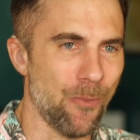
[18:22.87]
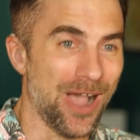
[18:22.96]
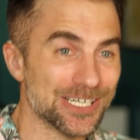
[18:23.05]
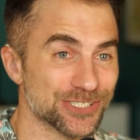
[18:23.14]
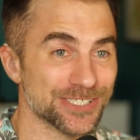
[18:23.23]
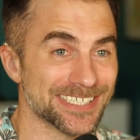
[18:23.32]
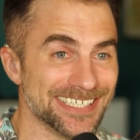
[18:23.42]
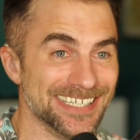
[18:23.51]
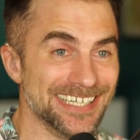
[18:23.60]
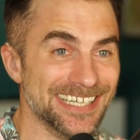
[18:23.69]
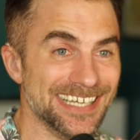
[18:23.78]

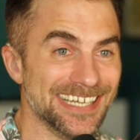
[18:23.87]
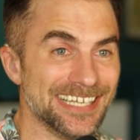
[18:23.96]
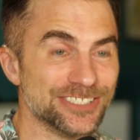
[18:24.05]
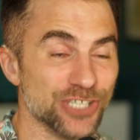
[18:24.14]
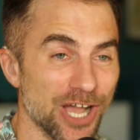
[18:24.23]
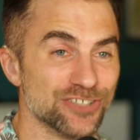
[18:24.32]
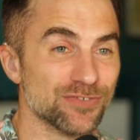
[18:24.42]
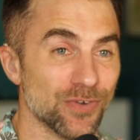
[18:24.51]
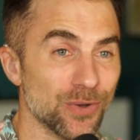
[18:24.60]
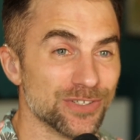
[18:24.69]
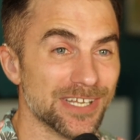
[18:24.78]
Watching John
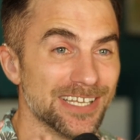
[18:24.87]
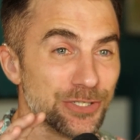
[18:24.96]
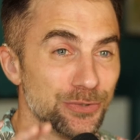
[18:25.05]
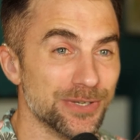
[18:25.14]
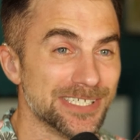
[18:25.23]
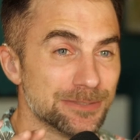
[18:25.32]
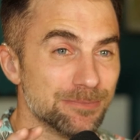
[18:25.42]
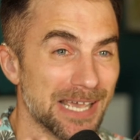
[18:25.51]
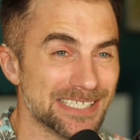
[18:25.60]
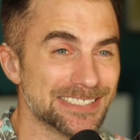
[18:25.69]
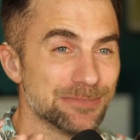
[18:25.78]
Travolta do his
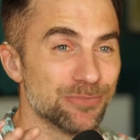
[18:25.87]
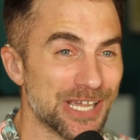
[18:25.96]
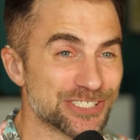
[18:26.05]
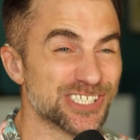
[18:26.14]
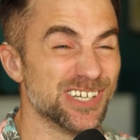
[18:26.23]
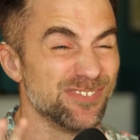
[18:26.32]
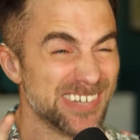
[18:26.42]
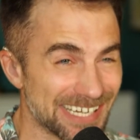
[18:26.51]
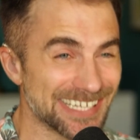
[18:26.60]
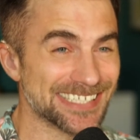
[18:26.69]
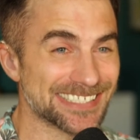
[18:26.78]
best impression of
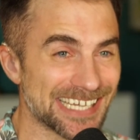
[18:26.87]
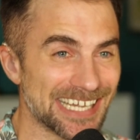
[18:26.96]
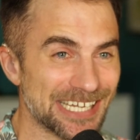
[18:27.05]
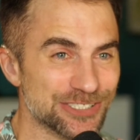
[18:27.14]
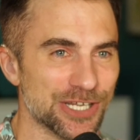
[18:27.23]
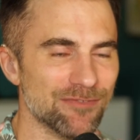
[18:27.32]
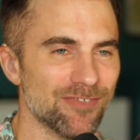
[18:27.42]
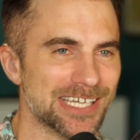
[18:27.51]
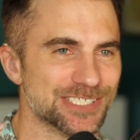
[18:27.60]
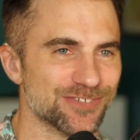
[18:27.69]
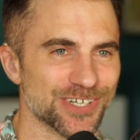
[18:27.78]
Nicolas Cage and
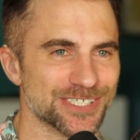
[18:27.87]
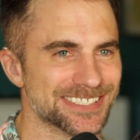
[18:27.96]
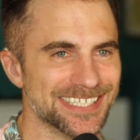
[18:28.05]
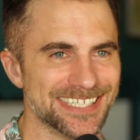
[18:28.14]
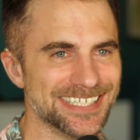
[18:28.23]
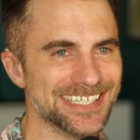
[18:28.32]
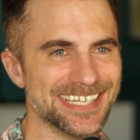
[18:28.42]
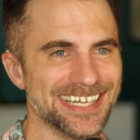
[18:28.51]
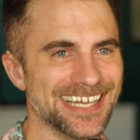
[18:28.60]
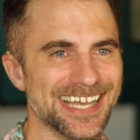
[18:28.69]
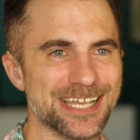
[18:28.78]
vice versa,
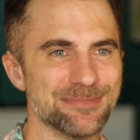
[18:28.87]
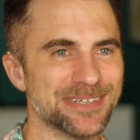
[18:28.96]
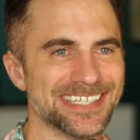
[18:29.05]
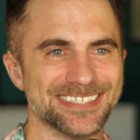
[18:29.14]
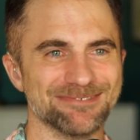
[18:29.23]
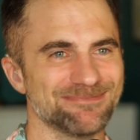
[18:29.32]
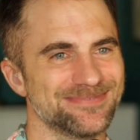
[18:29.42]
I mean,